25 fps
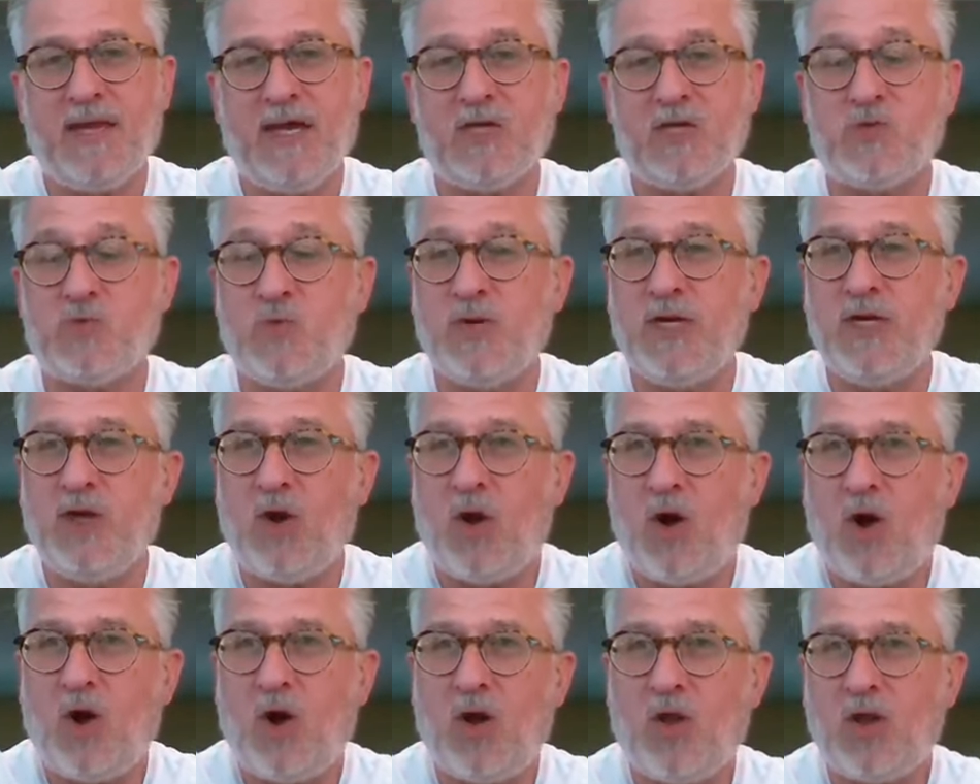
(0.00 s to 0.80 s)
As we
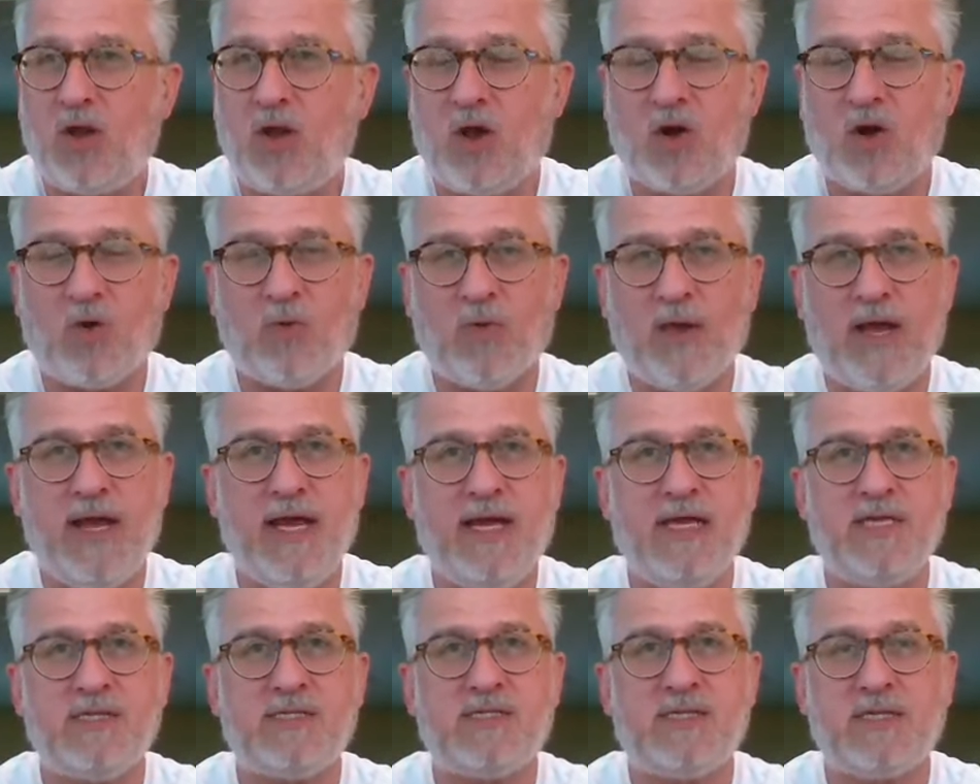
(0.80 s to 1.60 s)
all are
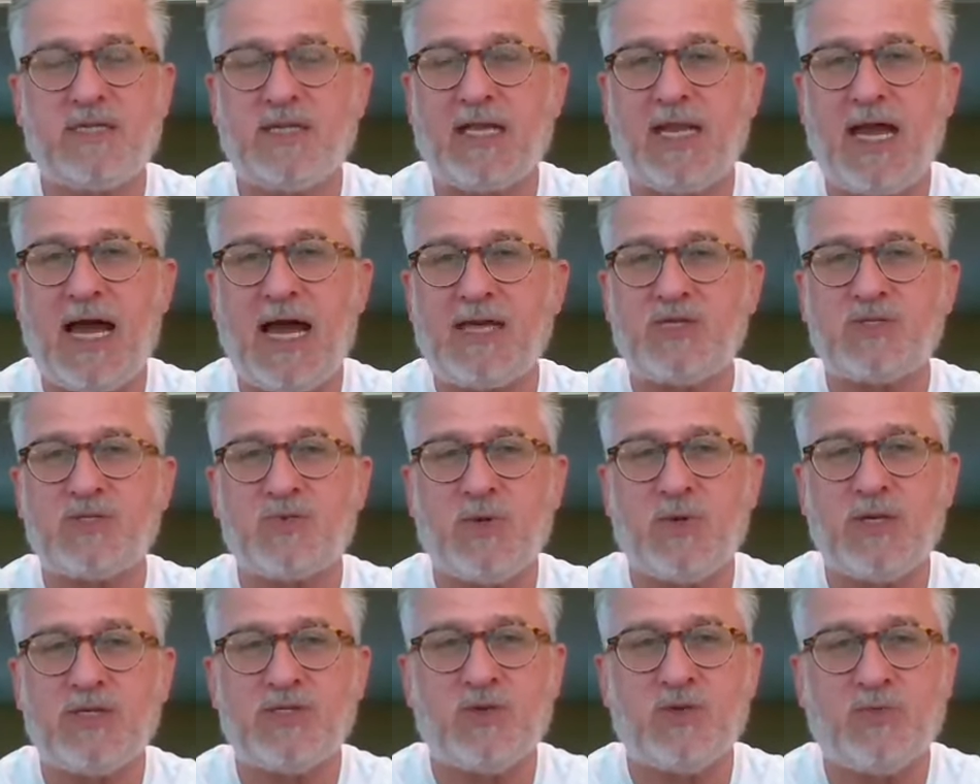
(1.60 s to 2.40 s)
raised at the
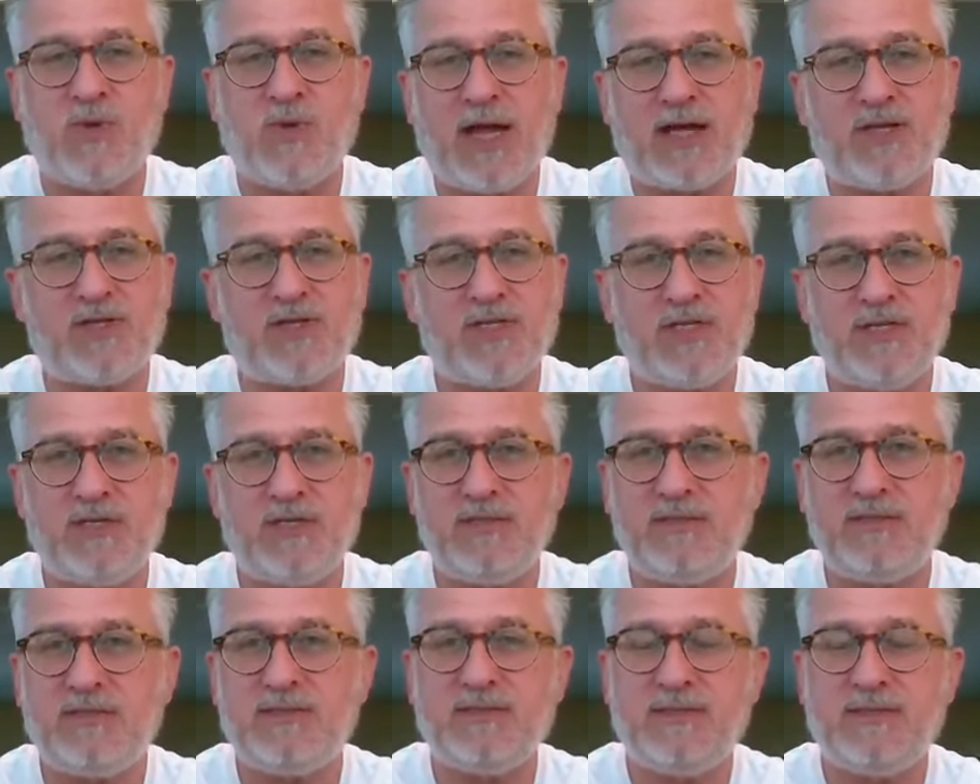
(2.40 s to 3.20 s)
last
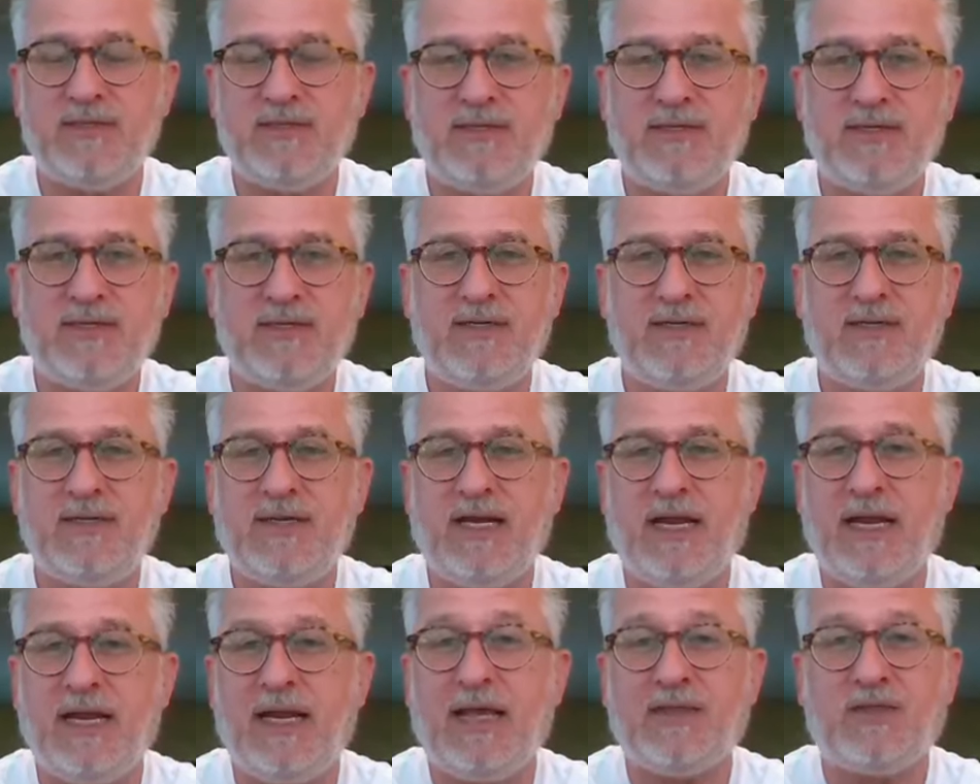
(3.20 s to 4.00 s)
resurrection
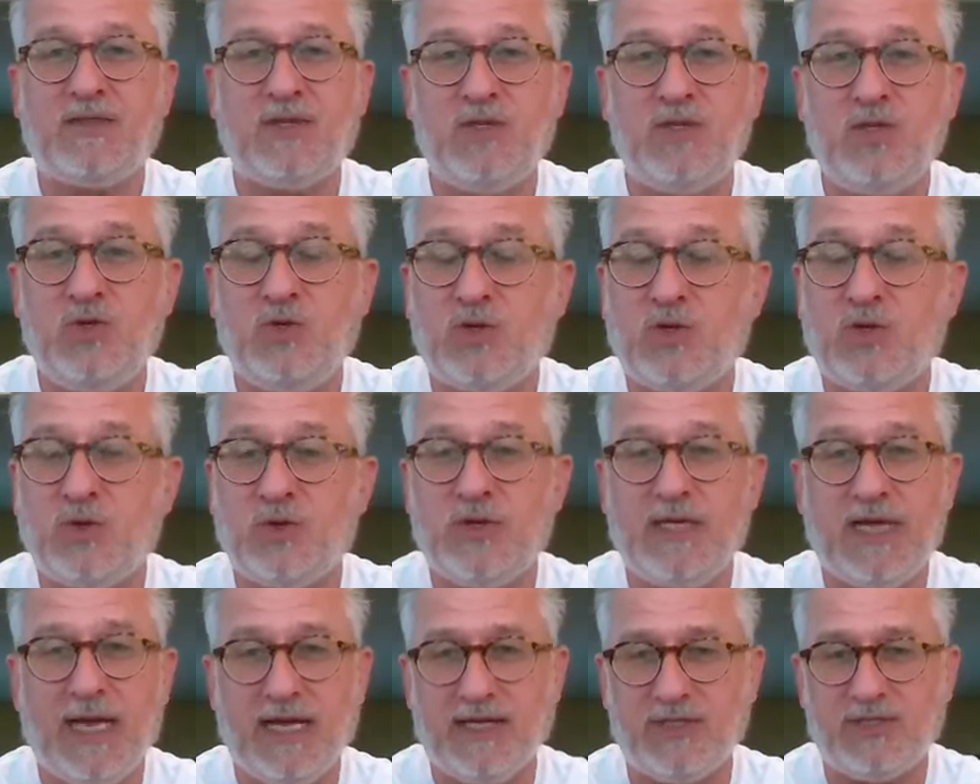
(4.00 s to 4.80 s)
and at the new
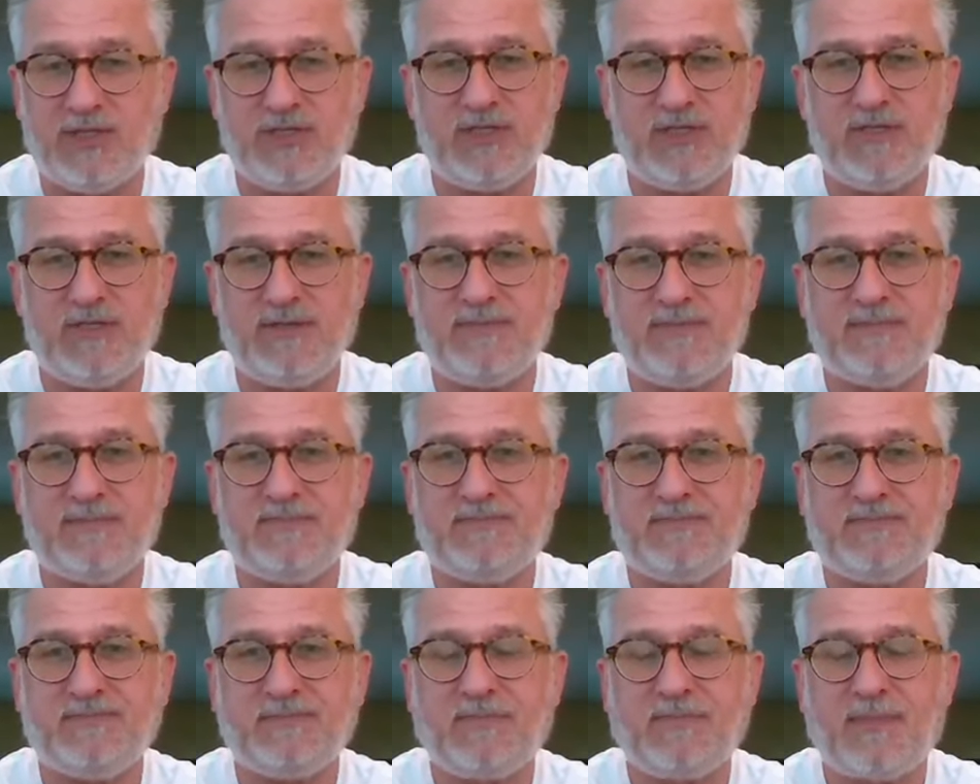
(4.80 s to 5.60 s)
creation.
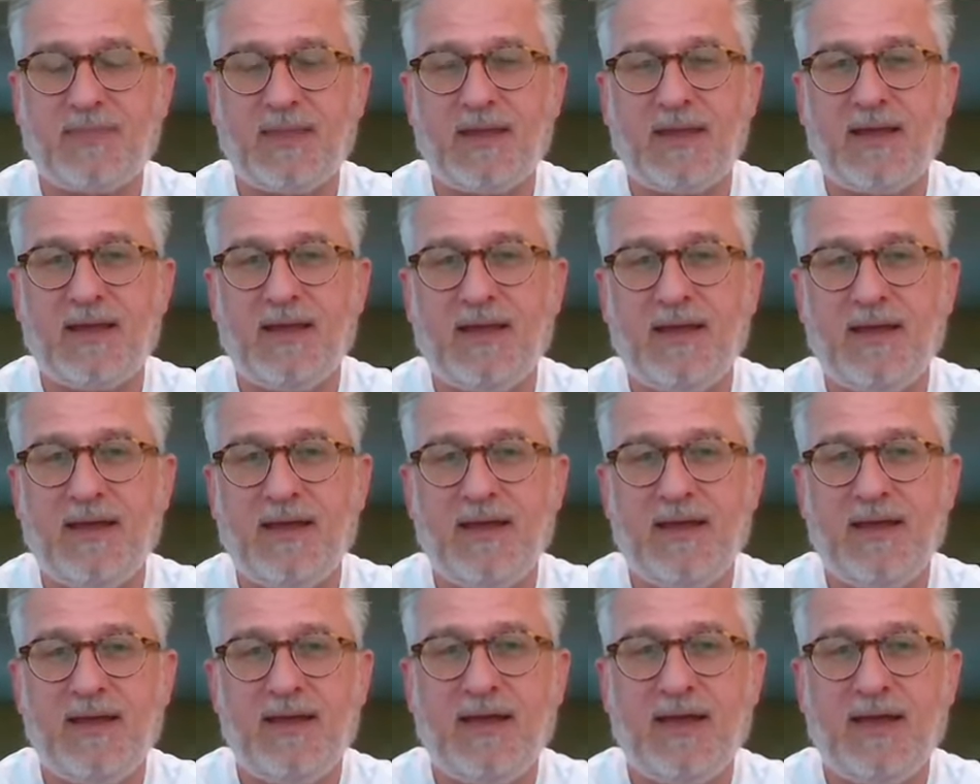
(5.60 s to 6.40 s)

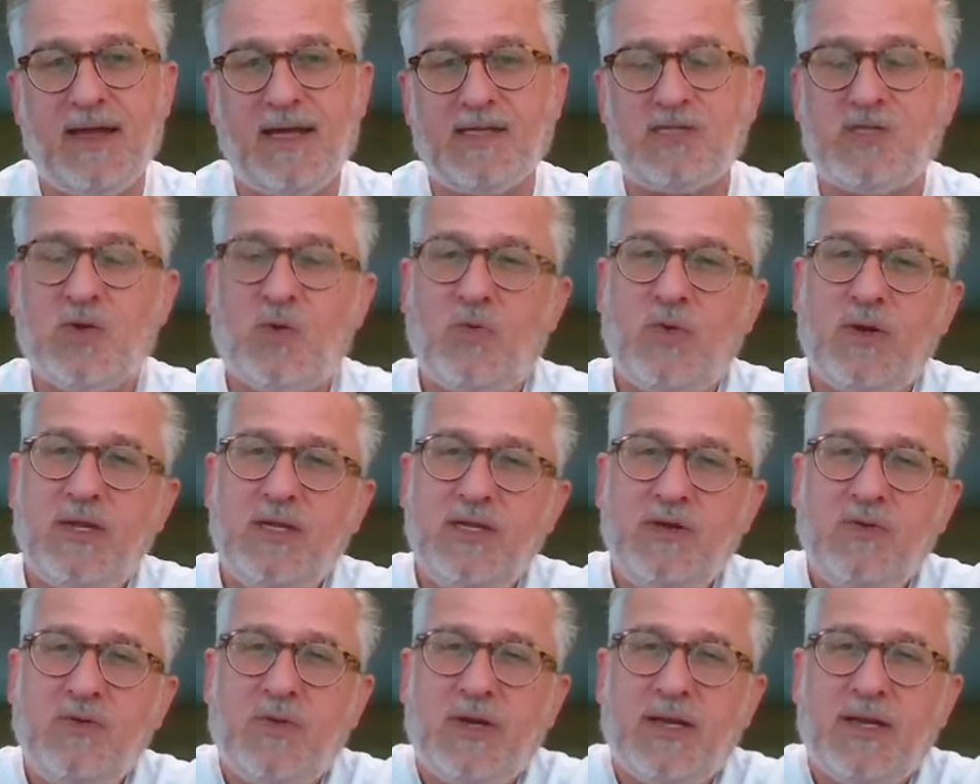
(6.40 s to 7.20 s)
And so what do
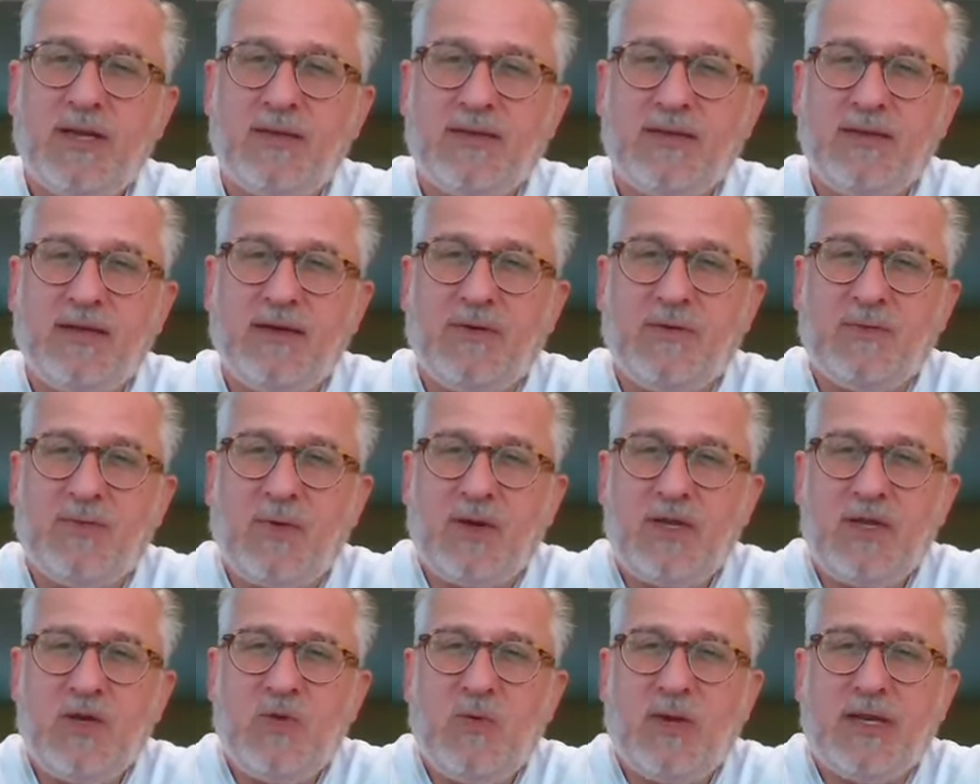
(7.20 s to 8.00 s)
you want
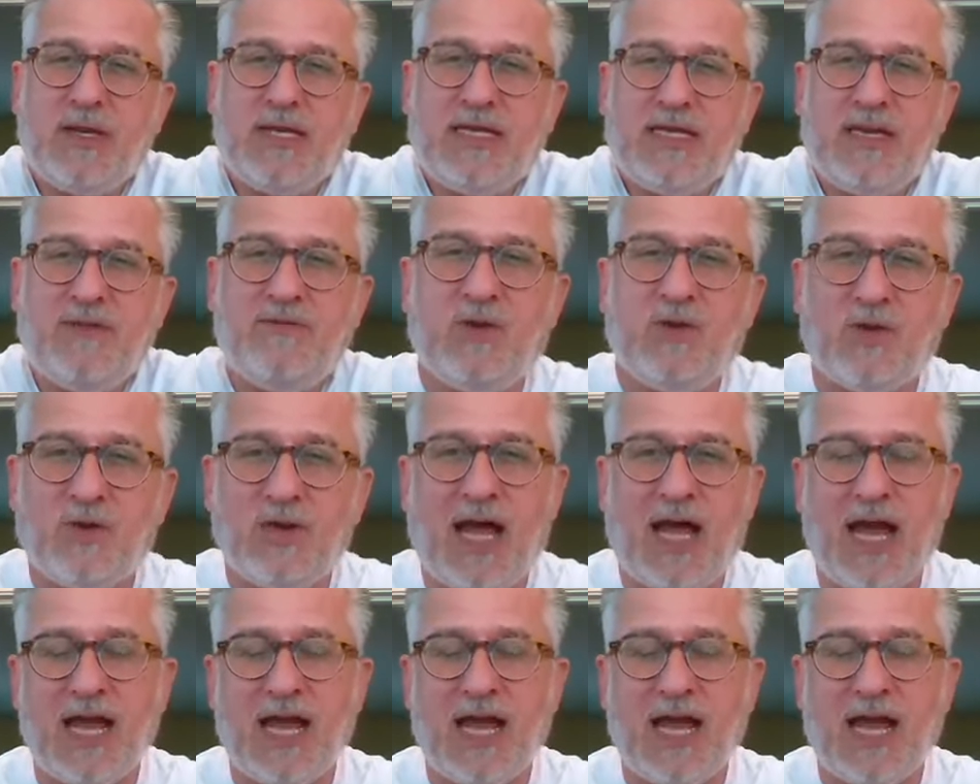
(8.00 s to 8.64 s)
to give your